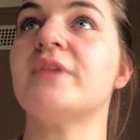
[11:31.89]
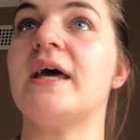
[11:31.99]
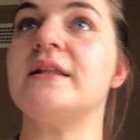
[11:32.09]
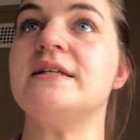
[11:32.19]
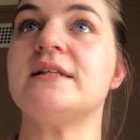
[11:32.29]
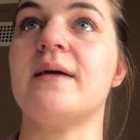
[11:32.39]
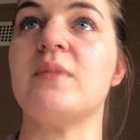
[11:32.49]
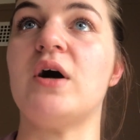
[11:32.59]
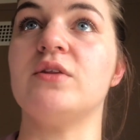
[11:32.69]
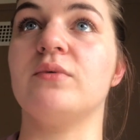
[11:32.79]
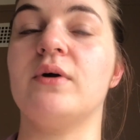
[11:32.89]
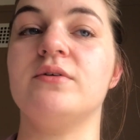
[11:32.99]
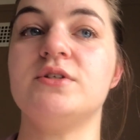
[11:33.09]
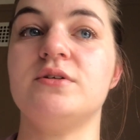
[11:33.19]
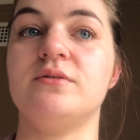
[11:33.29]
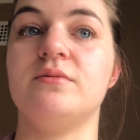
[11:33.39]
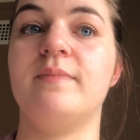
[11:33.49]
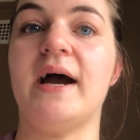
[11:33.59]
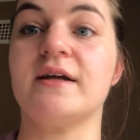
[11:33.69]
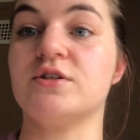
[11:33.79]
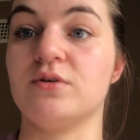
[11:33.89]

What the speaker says: at least I'm on the road to back